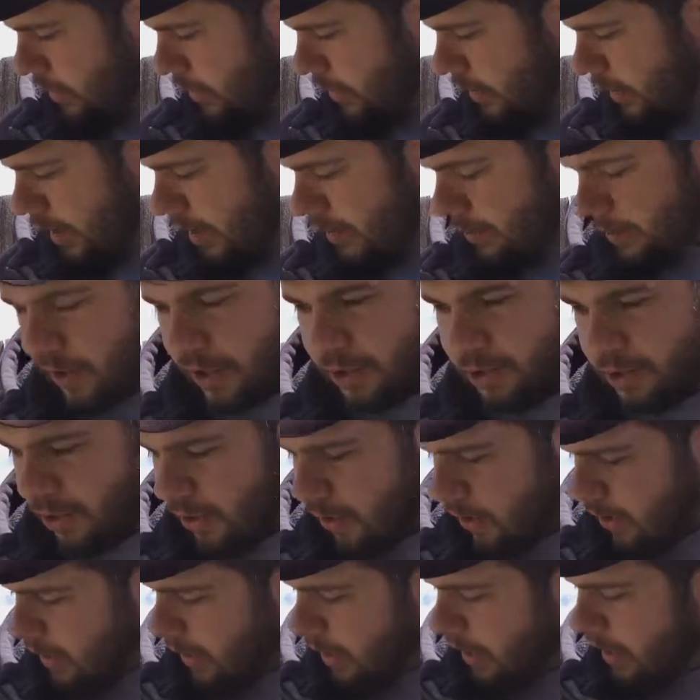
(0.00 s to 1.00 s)
Now I'm going to show
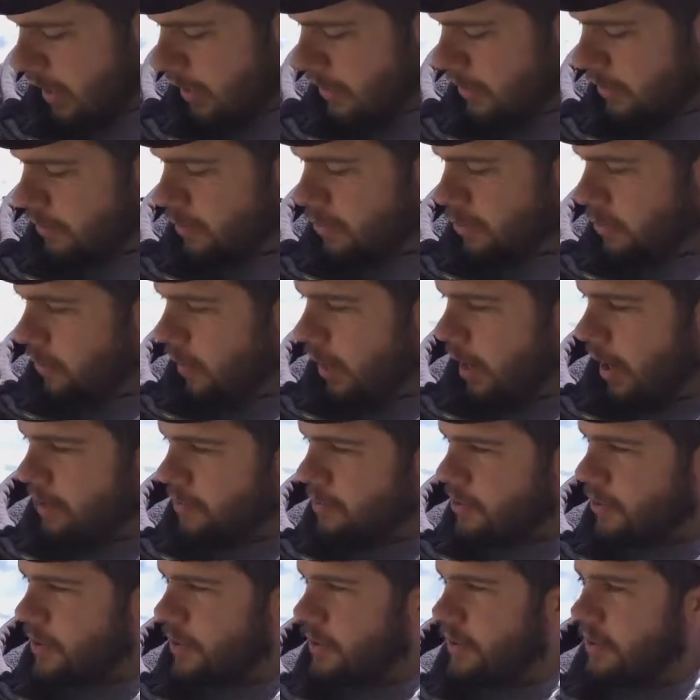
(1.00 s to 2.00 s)
you guys the two
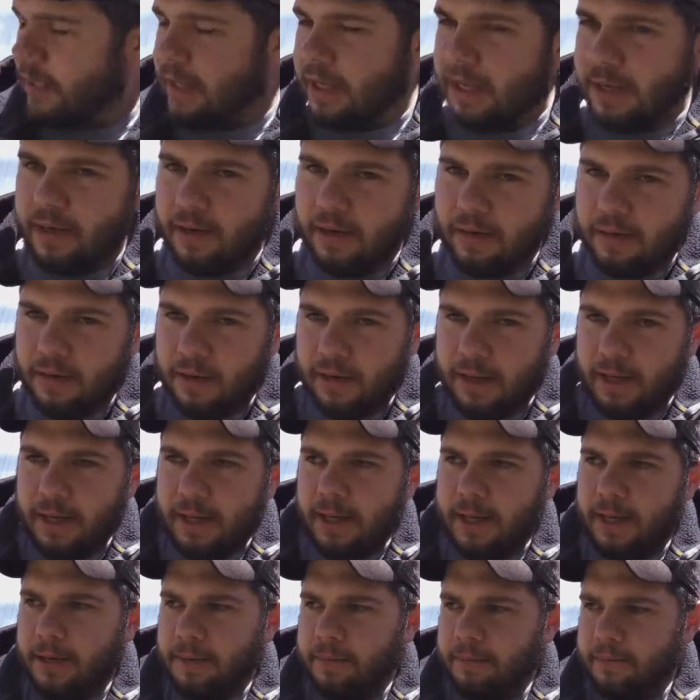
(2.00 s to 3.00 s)
options
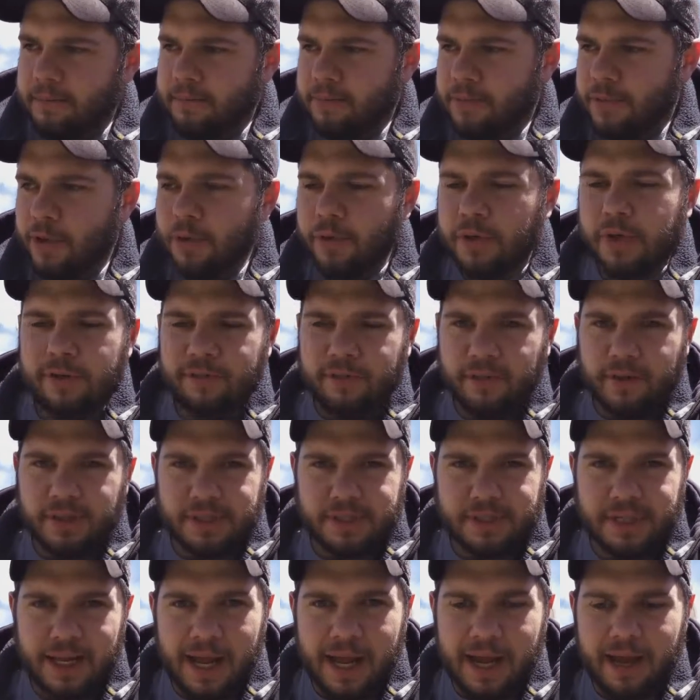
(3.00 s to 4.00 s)
that, two different
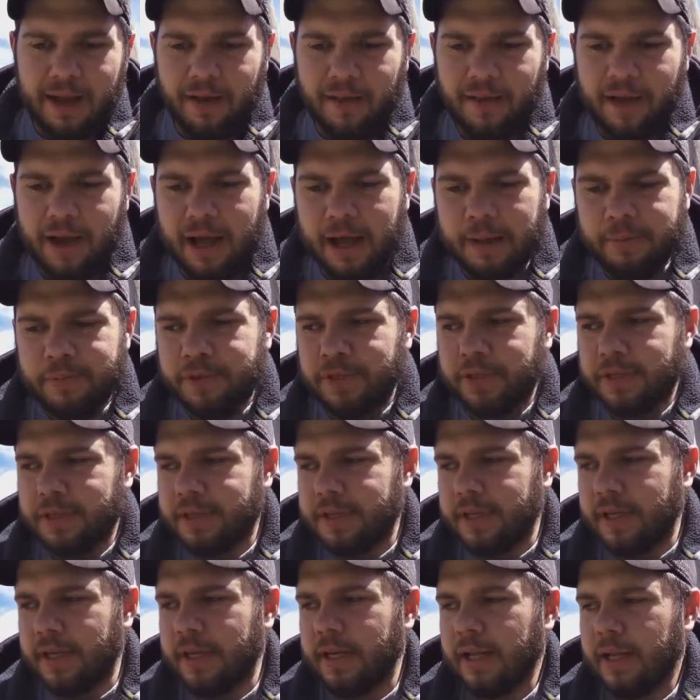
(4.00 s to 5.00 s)
style options
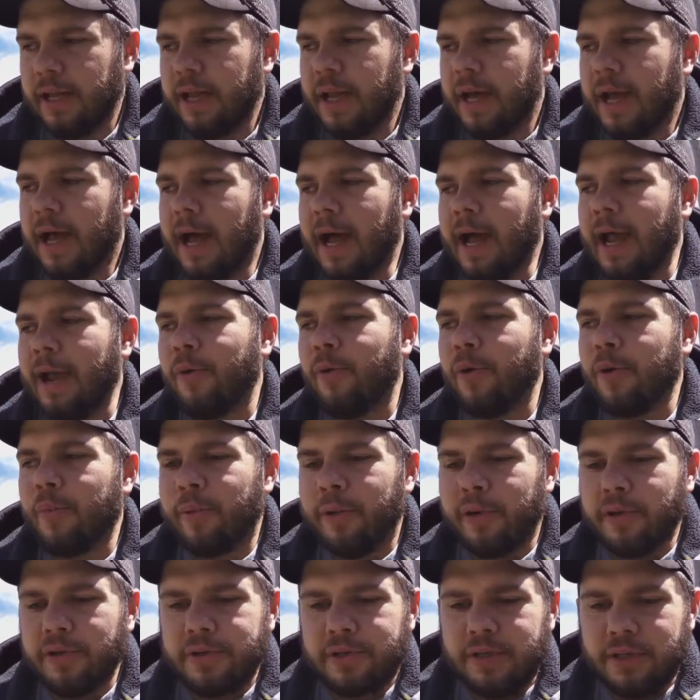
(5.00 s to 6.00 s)
that I would
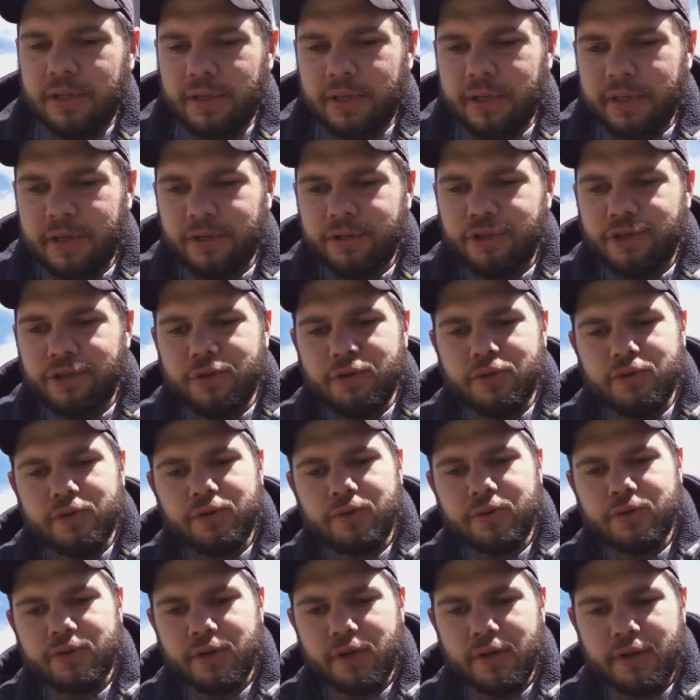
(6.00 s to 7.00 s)
personally choose
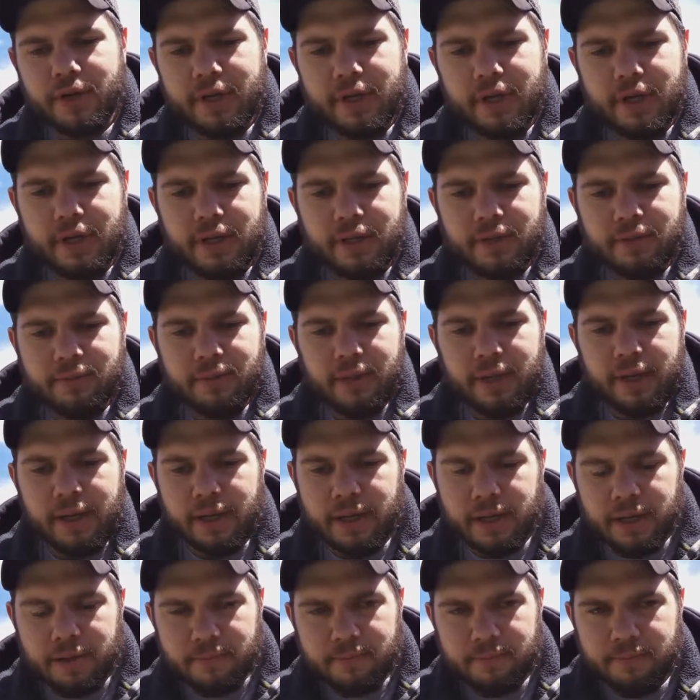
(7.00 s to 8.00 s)
for turkey hunting.
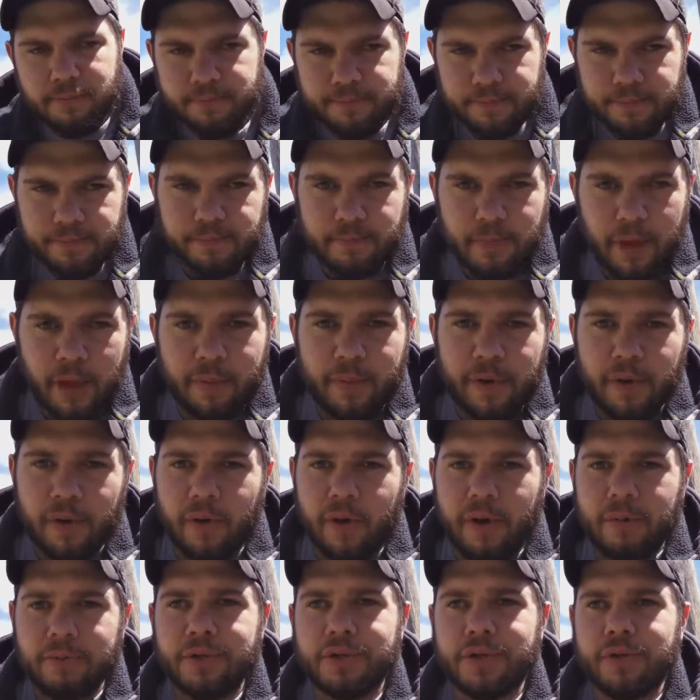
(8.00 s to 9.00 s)
My
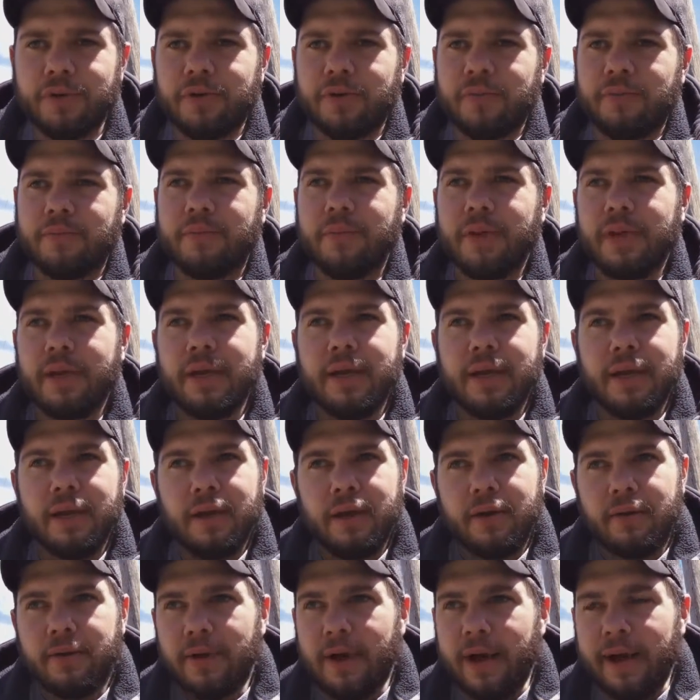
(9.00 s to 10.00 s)
bow, I'm shooting
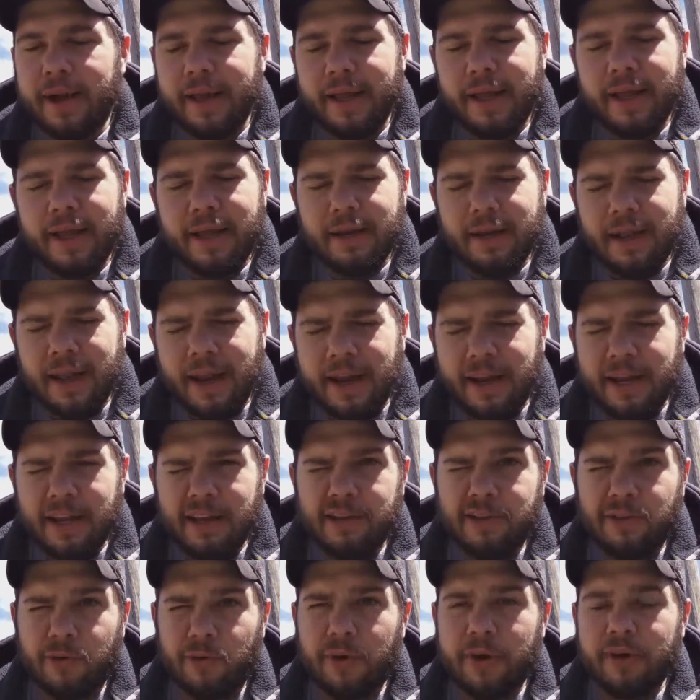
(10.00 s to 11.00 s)
right at
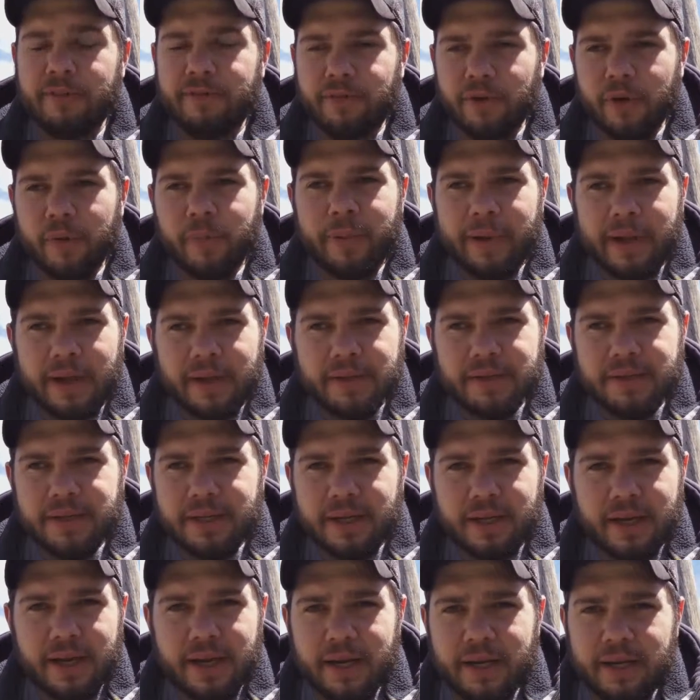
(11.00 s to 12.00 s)
83 foot-pounds of
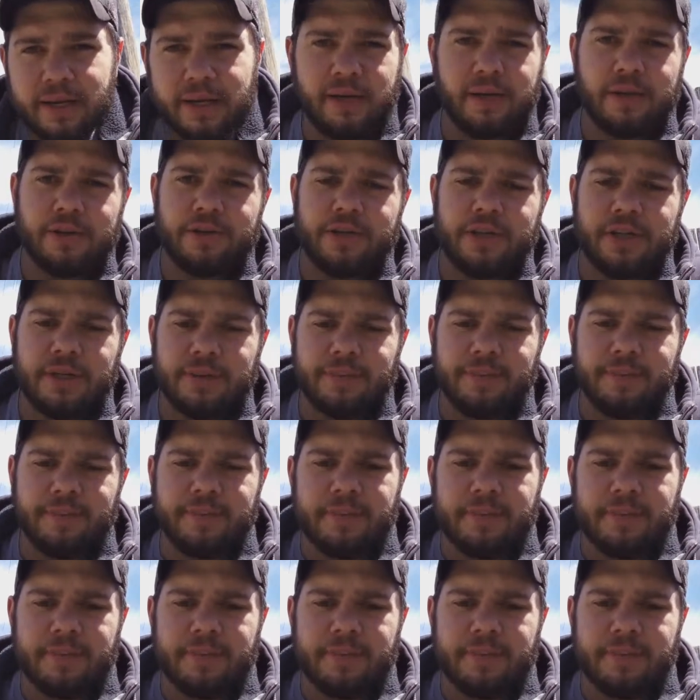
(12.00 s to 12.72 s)
kinetic energy.